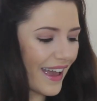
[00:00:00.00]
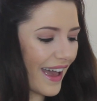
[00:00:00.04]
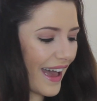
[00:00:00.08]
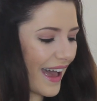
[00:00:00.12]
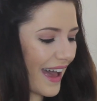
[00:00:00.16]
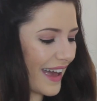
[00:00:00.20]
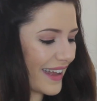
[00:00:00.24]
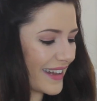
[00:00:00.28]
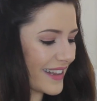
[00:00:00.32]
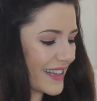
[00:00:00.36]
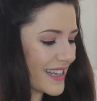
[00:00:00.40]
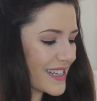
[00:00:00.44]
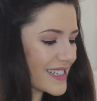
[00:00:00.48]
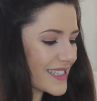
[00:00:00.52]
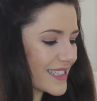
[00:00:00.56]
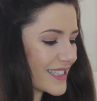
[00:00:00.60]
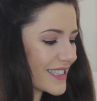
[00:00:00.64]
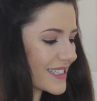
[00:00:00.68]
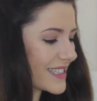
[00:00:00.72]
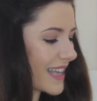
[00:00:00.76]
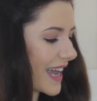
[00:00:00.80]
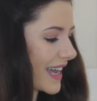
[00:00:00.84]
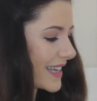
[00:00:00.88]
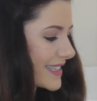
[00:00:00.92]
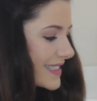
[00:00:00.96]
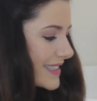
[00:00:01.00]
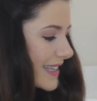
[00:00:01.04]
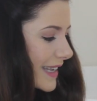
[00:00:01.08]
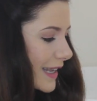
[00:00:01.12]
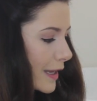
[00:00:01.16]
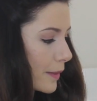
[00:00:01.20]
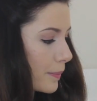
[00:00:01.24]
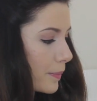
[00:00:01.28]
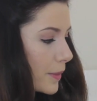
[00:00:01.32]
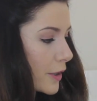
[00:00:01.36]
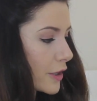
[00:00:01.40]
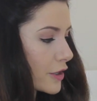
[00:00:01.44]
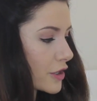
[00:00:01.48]
And this just has like
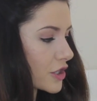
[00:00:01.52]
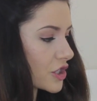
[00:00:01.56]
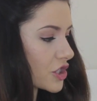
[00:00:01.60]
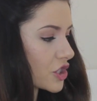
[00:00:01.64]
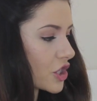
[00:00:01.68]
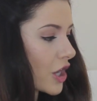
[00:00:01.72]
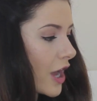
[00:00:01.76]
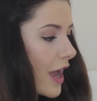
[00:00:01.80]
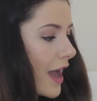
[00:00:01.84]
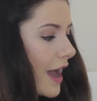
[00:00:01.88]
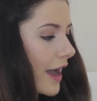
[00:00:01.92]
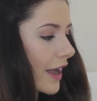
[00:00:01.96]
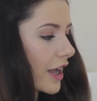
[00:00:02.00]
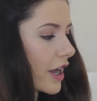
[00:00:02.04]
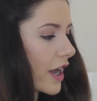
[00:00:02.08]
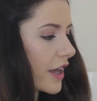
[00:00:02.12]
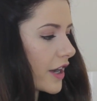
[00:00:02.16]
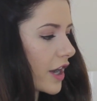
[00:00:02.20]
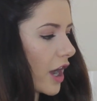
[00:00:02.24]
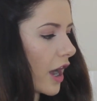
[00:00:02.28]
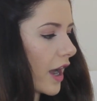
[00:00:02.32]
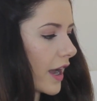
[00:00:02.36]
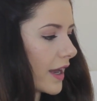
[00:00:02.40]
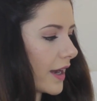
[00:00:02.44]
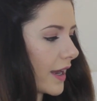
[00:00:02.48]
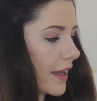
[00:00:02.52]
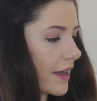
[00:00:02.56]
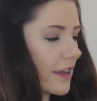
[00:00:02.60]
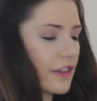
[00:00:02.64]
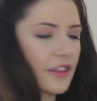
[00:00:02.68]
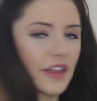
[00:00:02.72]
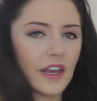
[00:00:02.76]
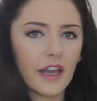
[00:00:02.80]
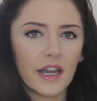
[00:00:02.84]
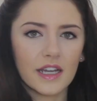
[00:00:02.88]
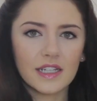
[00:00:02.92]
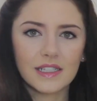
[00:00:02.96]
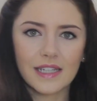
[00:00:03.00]
a blush kind of highlighty
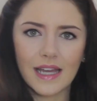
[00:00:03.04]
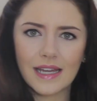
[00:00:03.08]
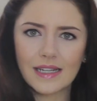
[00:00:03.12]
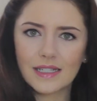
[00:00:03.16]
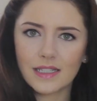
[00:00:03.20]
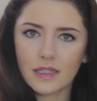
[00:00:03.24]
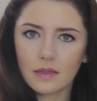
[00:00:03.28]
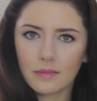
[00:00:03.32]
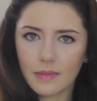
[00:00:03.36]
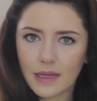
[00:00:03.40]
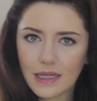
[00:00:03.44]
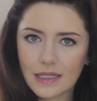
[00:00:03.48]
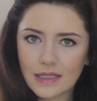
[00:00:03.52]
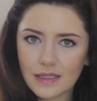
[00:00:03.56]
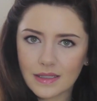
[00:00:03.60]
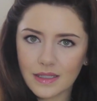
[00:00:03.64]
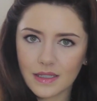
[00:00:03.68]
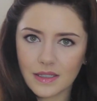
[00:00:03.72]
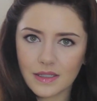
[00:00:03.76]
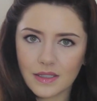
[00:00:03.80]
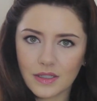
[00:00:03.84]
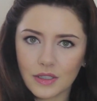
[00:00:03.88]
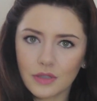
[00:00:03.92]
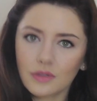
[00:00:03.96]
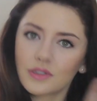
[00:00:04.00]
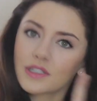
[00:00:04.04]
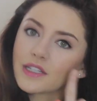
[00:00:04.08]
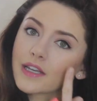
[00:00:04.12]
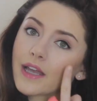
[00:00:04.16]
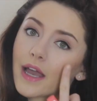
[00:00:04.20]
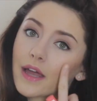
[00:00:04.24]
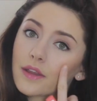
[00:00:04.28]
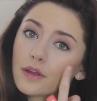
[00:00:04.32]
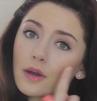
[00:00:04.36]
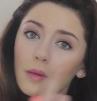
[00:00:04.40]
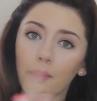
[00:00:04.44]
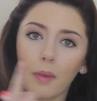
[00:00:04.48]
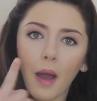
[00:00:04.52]
thing. I tend to mix these two
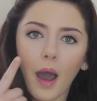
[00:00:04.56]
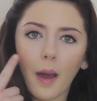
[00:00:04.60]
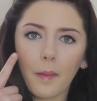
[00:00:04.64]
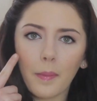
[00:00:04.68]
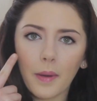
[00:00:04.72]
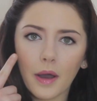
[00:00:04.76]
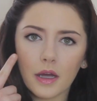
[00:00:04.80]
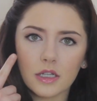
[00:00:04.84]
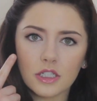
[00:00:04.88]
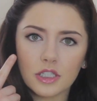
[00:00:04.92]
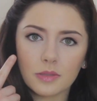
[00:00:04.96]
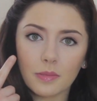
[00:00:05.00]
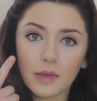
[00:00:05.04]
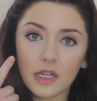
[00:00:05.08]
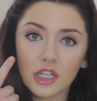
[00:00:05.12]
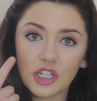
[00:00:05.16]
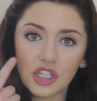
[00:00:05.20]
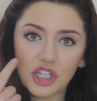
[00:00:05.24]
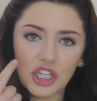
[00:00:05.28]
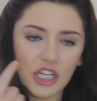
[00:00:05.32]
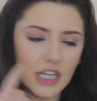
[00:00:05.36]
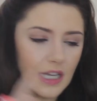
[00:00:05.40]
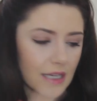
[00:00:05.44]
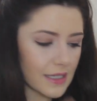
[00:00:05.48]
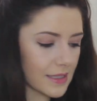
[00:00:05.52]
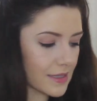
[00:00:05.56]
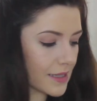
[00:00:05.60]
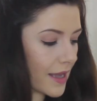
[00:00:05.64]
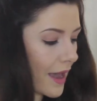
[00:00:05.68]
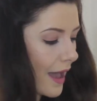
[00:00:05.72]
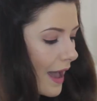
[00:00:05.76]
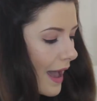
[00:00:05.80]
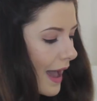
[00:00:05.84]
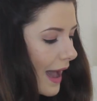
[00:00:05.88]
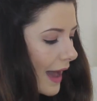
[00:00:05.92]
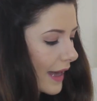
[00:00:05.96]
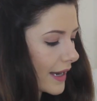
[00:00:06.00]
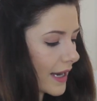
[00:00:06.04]
together and pop it onto my cheeks,
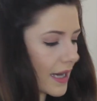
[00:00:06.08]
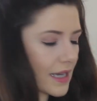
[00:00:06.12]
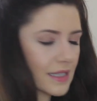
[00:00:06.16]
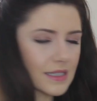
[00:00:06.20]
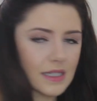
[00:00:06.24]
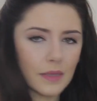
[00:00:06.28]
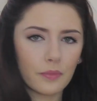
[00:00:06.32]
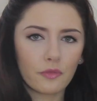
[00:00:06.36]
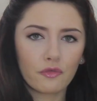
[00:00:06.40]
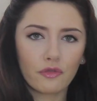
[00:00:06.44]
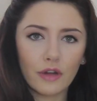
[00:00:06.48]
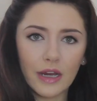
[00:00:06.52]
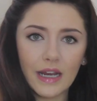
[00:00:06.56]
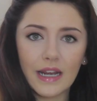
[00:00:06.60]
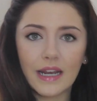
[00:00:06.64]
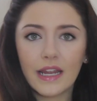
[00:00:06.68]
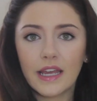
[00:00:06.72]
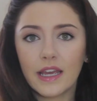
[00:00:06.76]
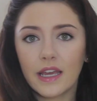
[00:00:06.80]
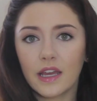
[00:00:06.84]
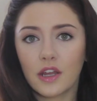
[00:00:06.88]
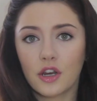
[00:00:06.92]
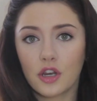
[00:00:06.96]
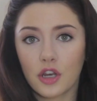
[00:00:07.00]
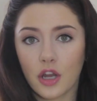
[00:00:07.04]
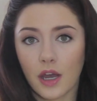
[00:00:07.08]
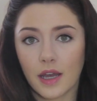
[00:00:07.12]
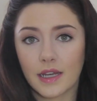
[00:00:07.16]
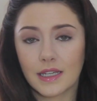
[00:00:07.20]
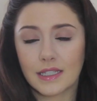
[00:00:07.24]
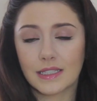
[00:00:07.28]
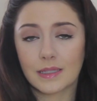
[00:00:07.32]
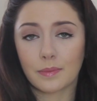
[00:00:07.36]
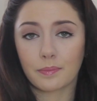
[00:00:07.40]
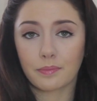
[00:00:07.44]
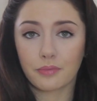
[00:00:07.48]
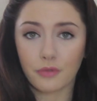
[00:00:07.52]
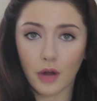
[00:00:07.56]
and it has a really
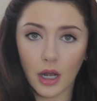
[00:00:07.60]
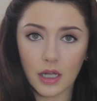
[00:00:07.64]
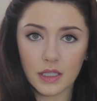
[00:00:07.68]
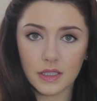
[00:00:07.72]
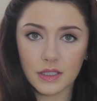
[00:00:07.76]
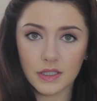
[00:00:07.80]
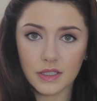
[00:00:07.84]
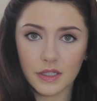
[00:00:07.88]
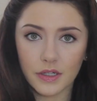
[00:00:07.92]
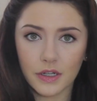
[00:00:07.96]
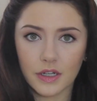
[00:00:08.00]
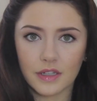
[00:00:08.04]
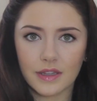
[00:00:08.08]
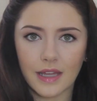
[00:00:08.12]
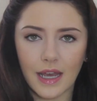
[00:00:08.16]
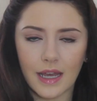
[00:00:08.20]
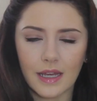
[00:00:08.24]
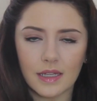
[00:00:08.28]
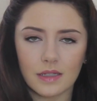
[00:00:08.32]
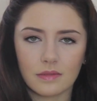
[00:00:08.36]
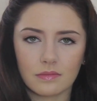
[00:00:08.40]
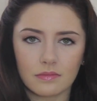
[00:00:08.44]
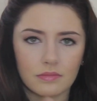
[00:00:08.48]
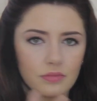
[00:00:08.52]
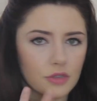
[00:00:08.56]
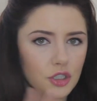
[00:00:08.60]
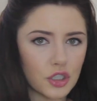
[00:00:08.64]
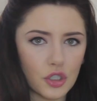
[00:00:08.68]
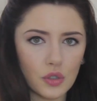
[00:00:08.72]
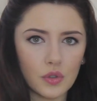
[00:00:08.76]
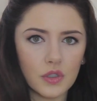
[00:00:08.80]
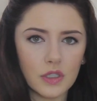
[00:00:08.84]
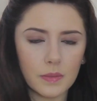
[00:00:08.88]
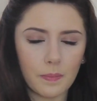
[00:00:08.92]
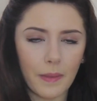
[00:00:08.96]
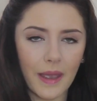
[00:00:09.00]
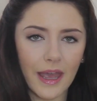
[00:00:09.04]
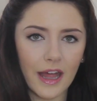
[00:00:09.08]
nice bronzer that
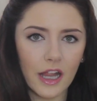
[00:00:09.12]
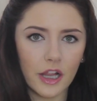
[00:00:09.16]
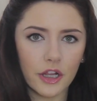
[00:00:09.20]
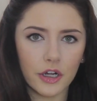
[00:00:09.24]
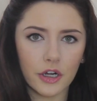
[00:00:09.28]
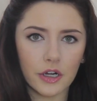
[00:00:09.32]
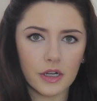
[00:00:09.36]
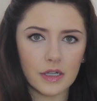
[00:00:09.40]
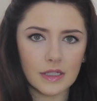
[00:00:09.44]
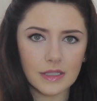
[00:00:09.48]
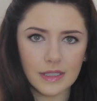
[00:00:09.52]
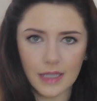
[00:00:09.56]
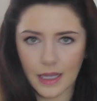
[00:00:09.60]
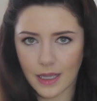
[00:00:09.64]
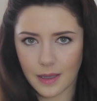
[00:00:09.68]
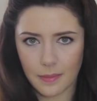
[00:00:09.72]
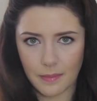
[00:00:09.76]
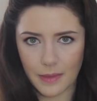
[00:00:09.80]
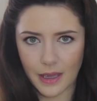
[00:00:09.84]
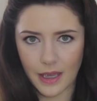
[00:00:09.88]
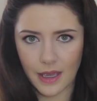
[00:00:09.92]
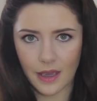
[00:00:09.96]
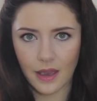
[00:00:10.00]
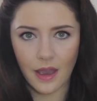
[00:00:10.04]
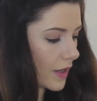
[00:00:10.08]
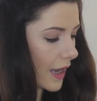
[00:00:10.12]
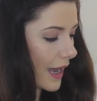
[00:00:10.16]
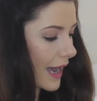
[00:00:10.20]
suits pale girls like me.